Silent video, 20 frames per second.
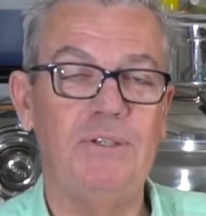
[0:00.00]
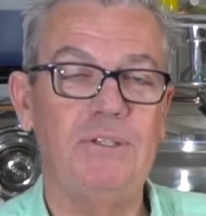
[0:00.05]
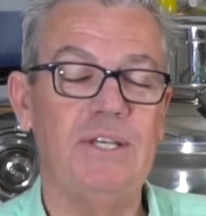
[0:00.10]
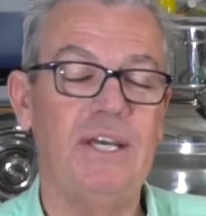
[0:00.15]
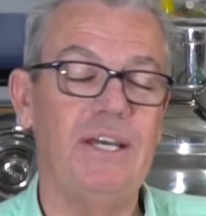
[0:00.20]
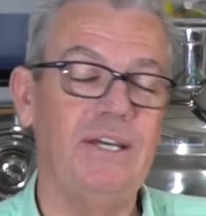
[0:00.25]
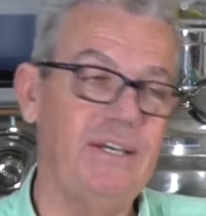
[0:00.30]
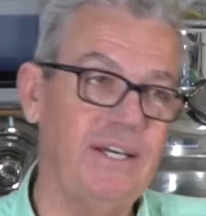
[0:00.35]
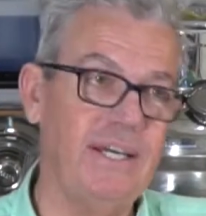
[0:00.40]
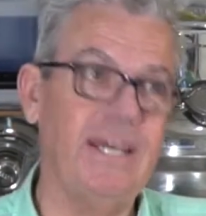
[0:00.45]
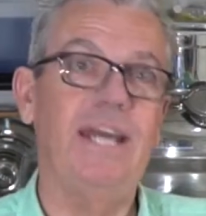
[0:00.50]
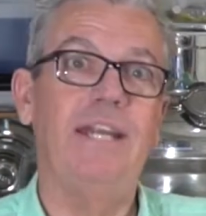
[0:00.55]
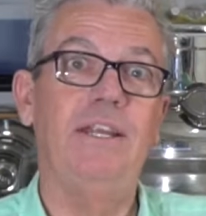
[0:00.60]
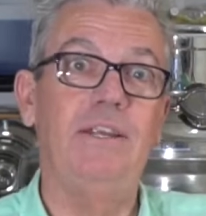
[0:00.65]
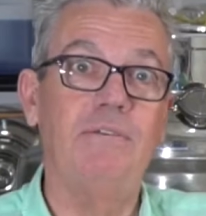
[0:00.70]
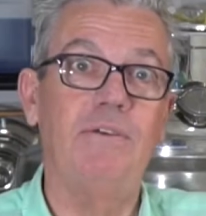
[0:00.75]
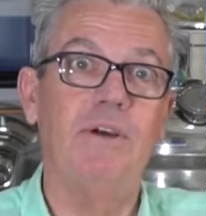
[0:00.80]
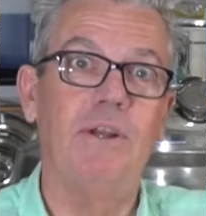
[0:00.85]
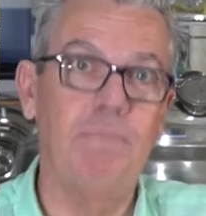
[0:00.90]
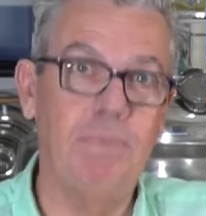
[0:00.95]
So again,
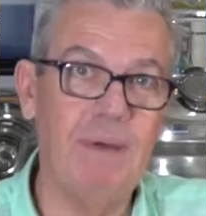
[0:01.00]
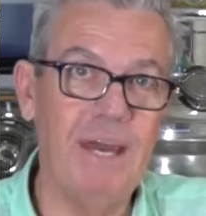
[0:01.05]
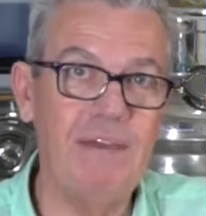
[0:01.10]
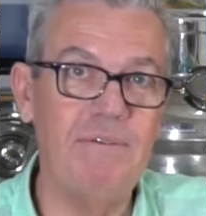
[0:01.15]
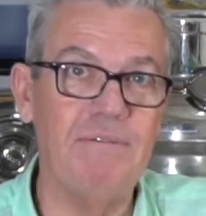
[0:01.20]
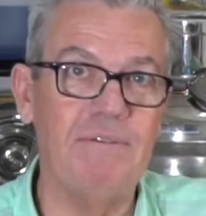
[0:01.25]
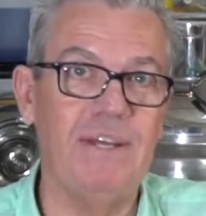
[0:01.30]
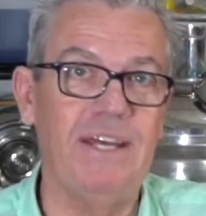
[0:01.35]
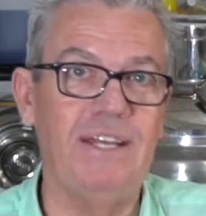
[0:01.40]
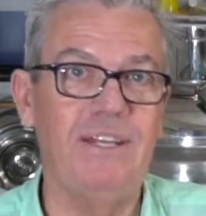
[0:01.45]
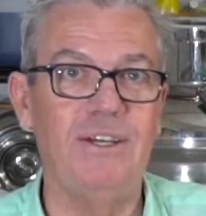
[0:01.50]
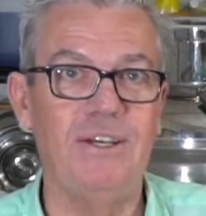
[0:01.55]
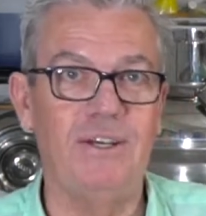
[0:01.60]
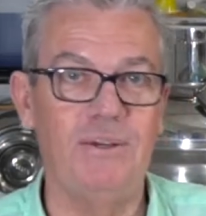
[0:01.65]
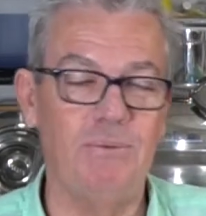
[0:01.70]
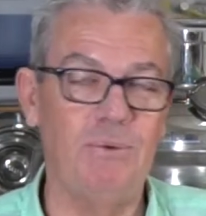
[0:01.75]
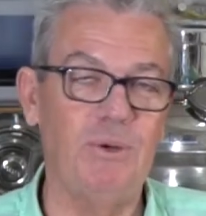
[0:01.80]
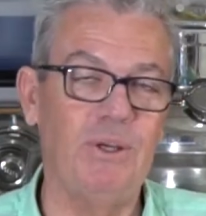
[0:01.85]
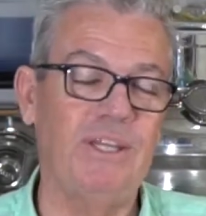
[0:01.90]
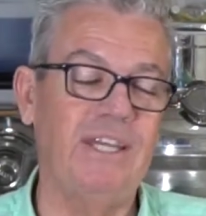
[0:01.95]
you've got to pay for that, you've got
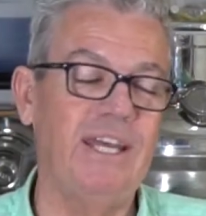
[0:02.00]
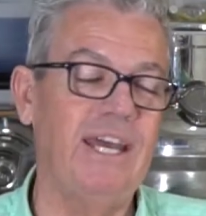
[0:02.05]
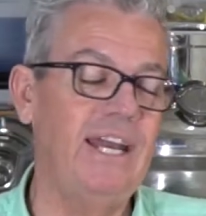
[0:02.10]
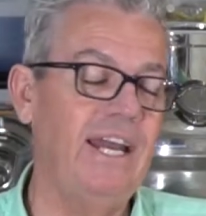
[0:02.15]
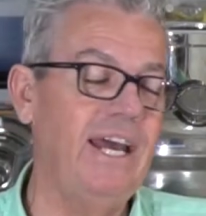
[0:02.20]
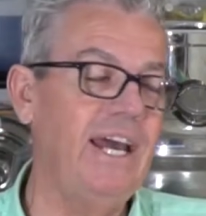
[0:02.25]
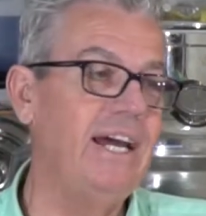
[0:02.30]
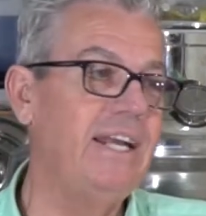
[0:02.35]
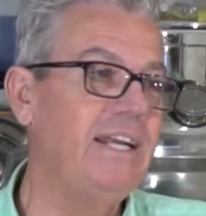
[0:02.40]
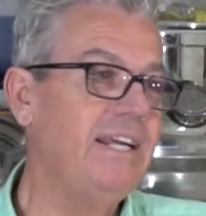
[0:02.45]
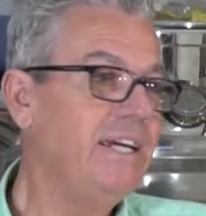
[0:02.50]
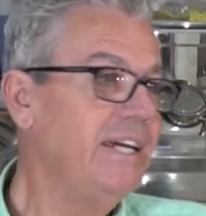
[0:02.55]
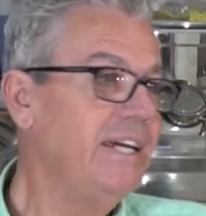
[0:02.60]
to work that out.